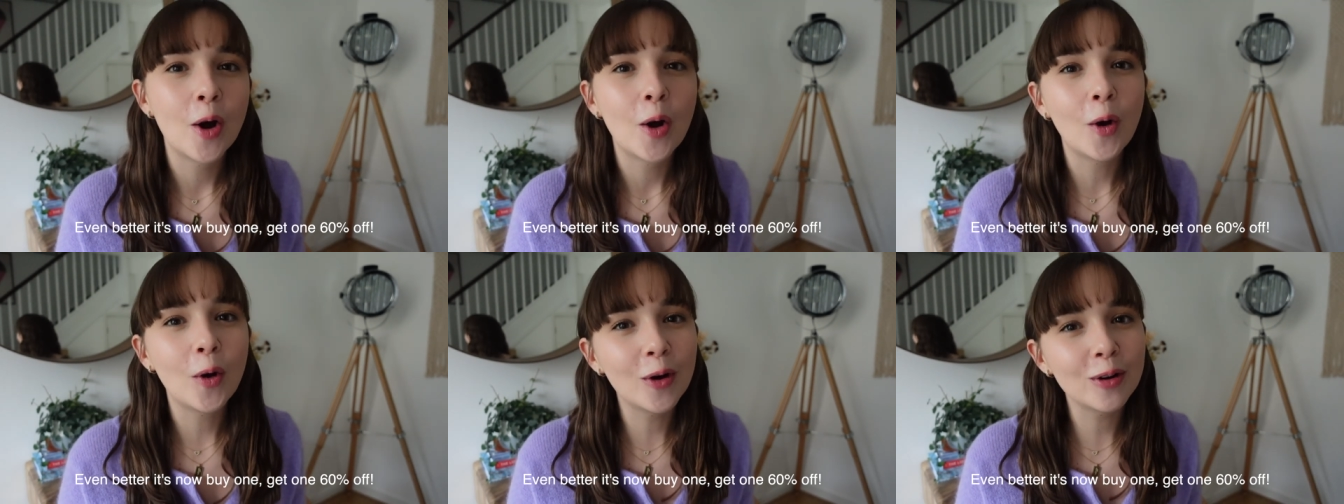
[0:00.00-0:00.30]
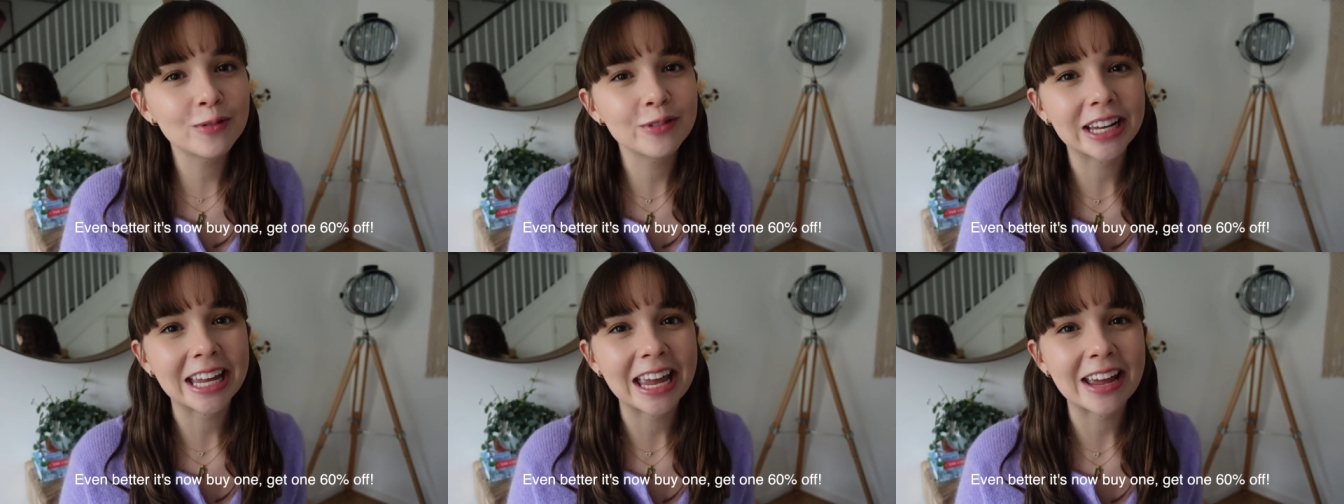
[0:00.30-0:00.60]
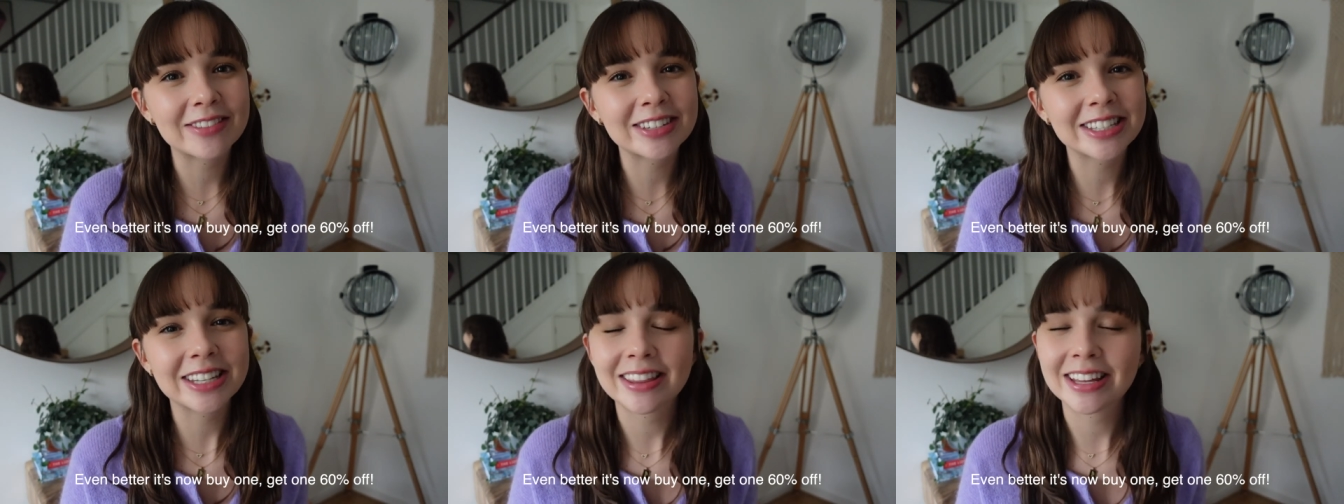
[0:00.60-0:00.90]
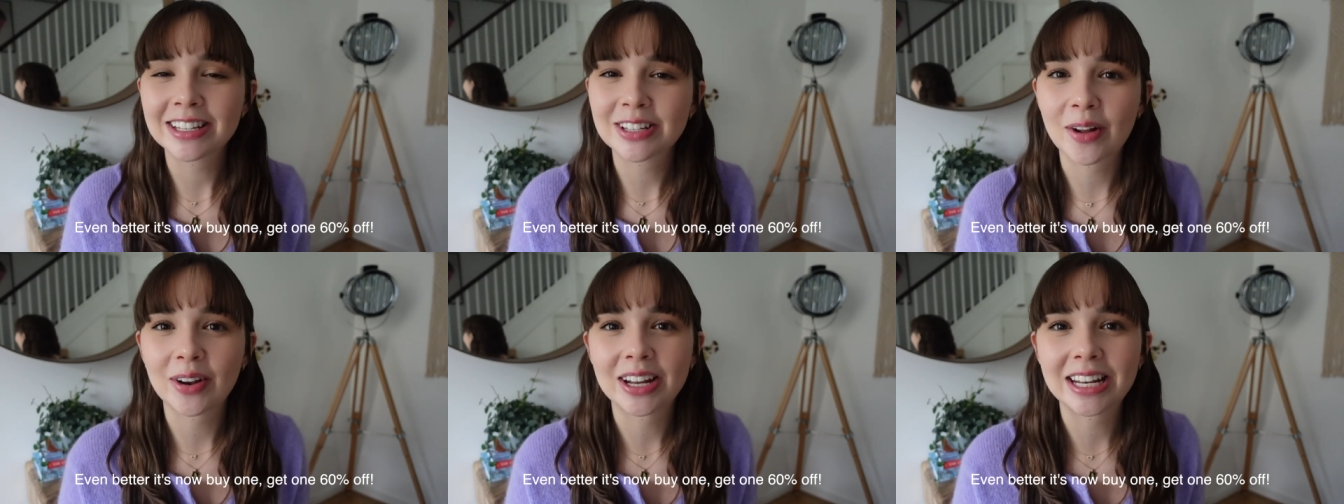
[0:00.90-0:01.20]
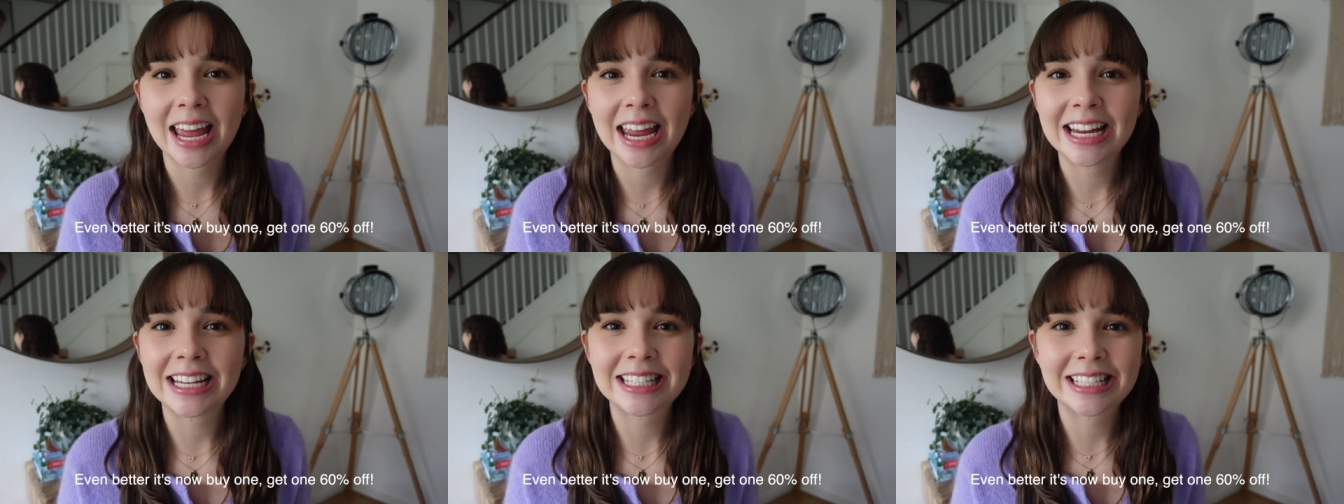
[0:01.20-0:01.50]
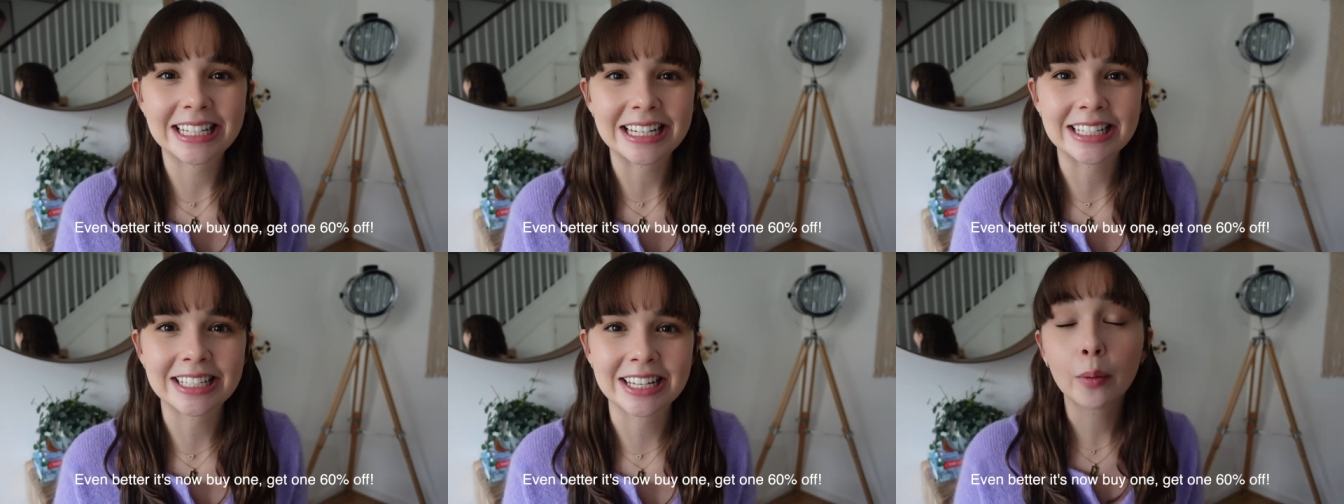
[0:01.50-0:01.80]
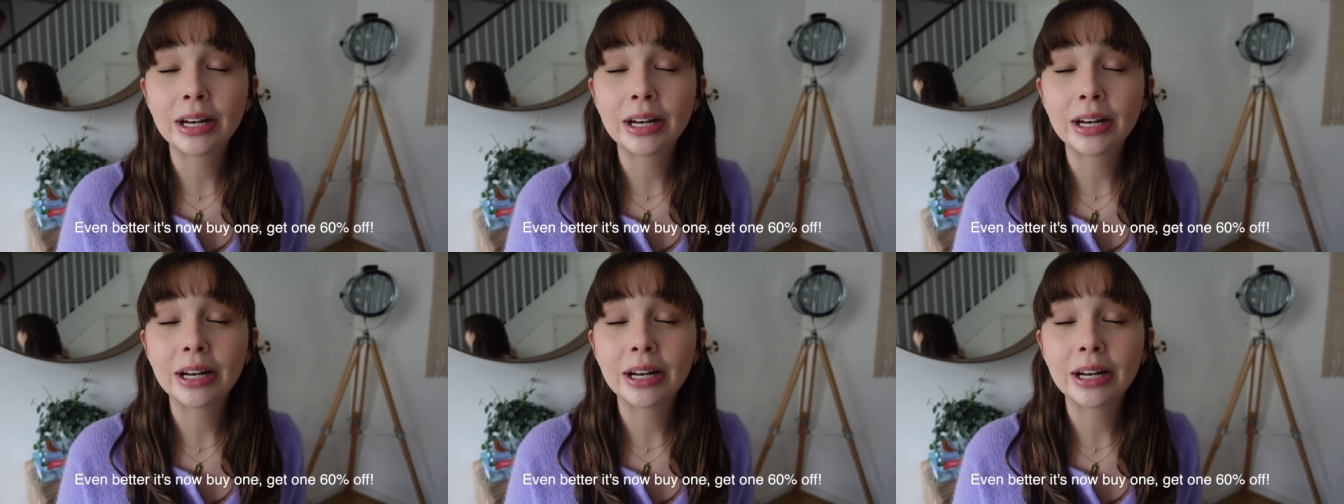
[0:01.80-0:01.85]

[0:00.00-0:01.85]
or for gifts this holiday season.